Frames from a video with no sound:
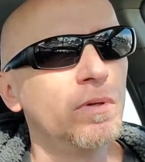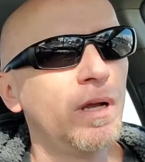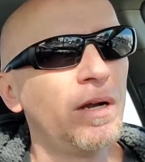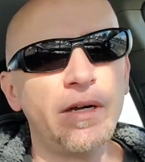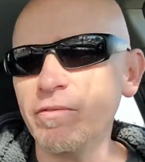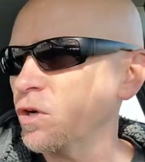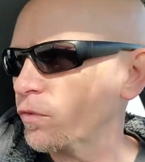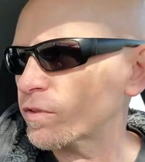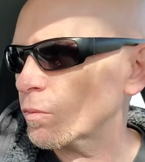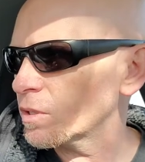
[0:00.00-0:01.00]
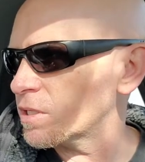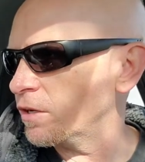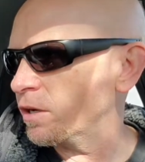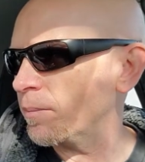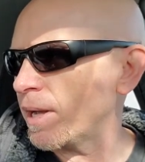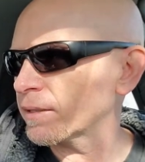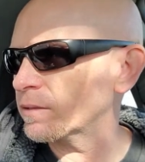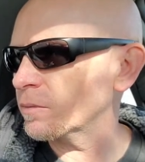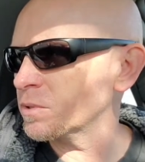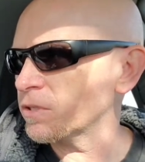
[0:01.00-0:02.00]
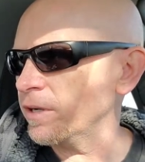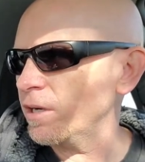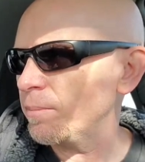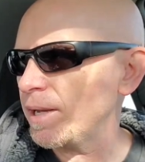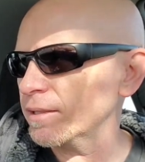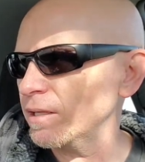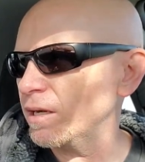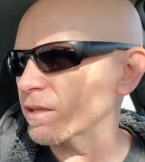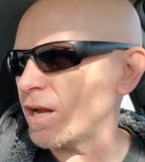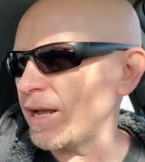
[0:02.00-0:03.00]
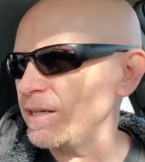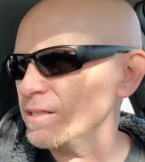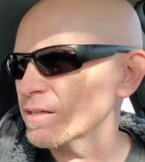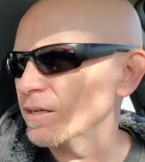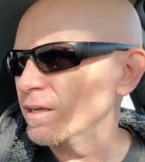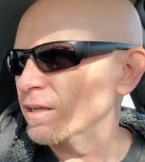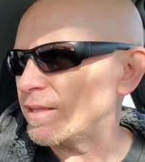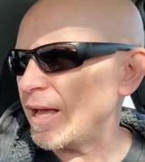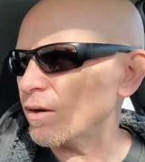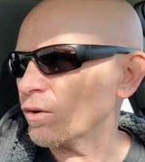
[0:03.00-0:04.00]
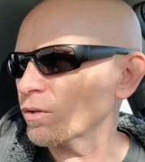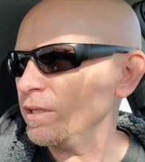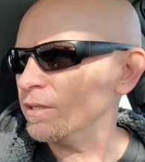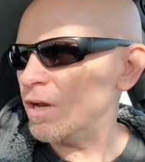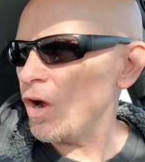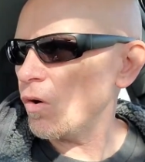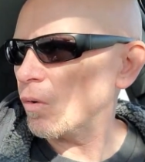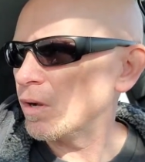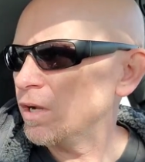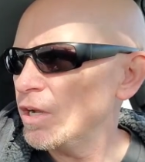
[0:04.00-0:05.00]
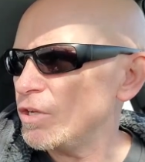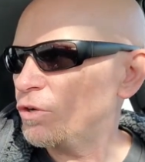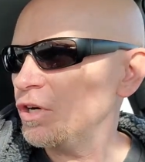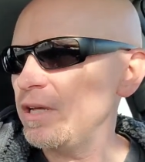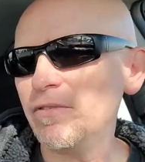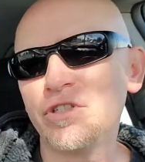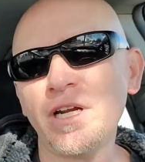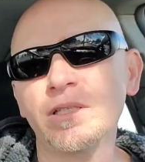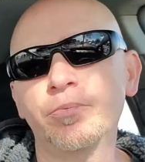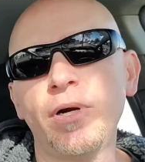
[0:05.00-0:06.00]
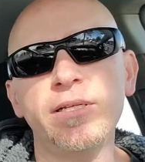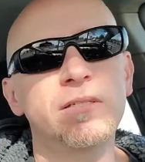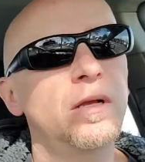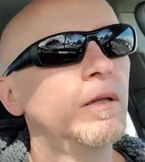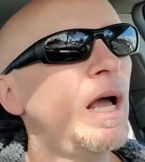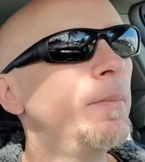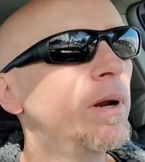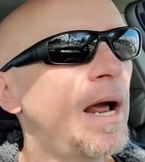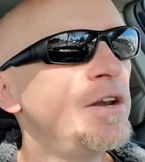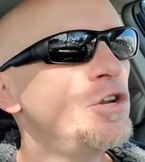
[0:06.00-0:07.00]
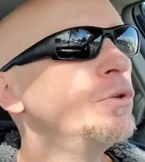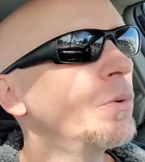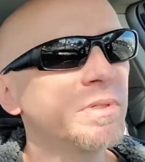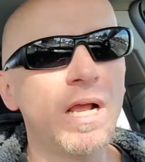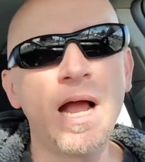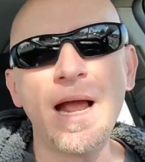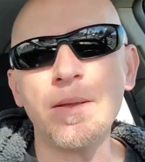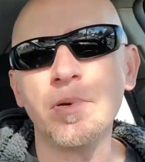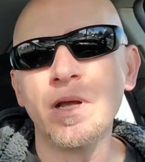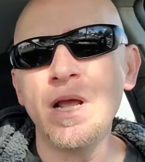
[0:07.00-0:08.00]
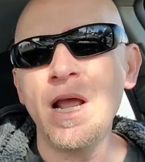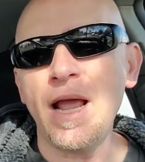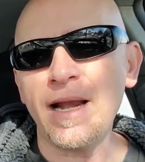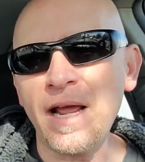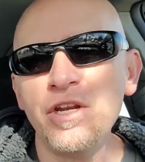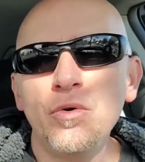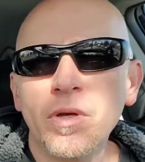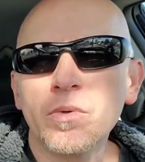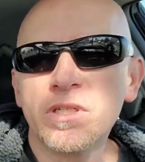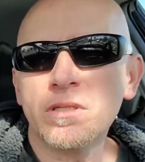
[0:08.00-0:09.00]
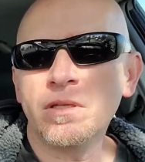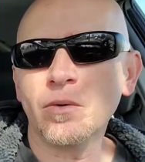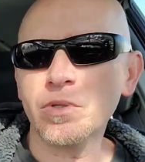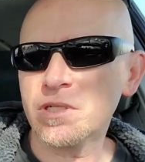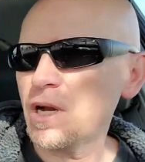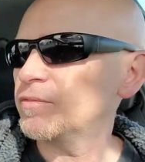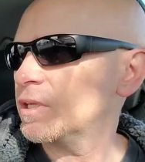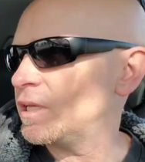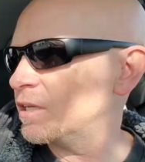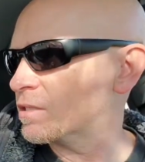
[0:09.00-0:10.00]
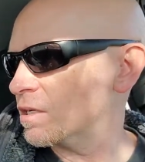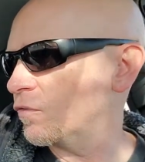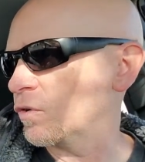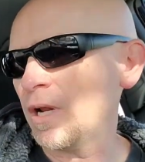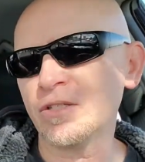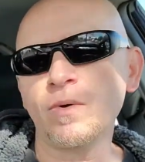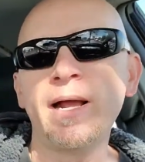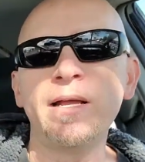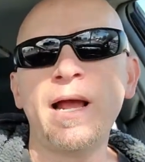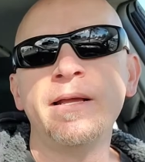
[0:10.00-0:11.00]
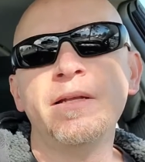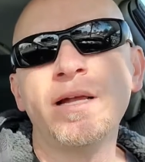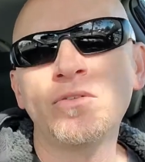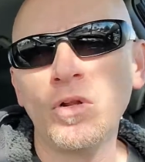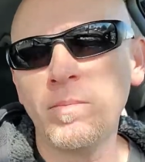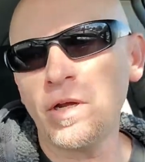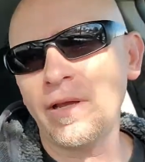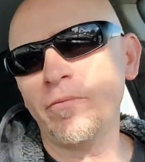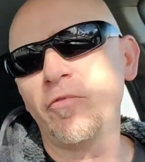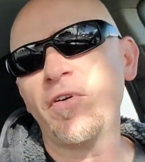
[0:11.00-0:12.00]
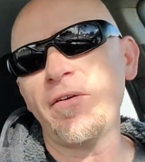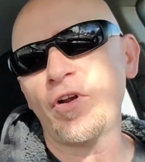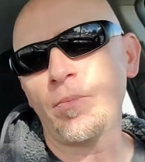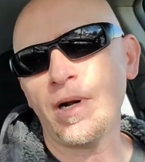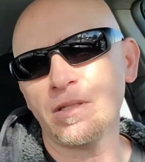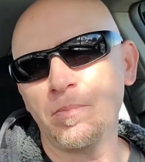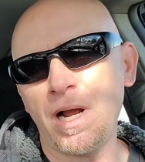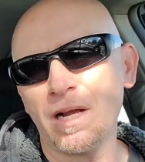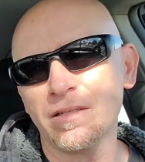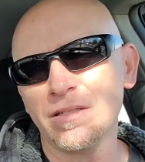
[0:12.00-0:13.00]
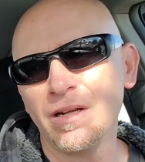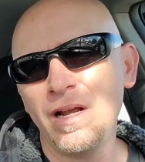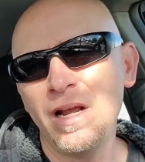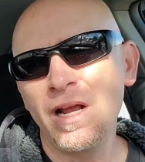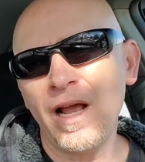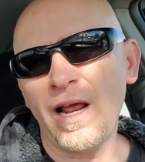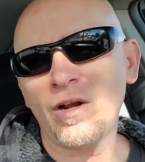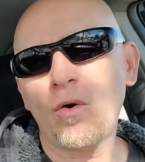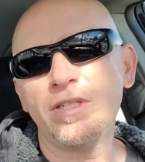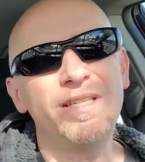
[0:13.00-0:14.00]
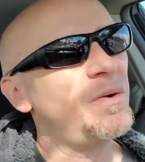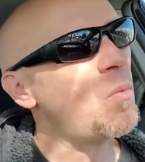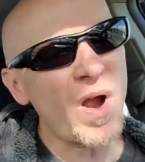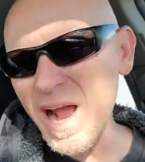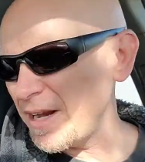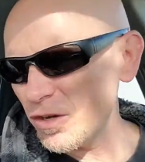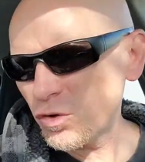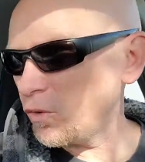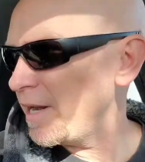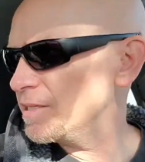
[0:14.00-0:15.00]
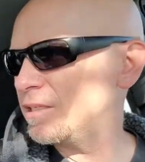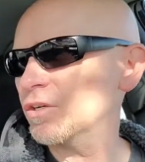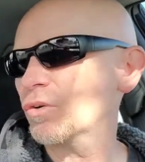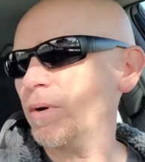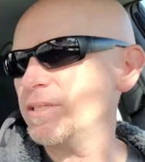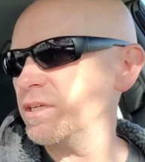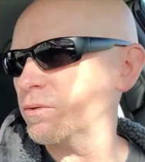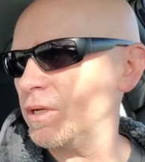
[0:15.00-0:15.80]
don't even know if there was internet back. Was there internet back then in the 90s? That early? No. You couldn't even check the prices online. But I knew there was a hype, and I knew there was stuff that he could sell for a lot. So I told him I'll give him $500 a box. And of course he said, "Why? You're crazy. You're crazy.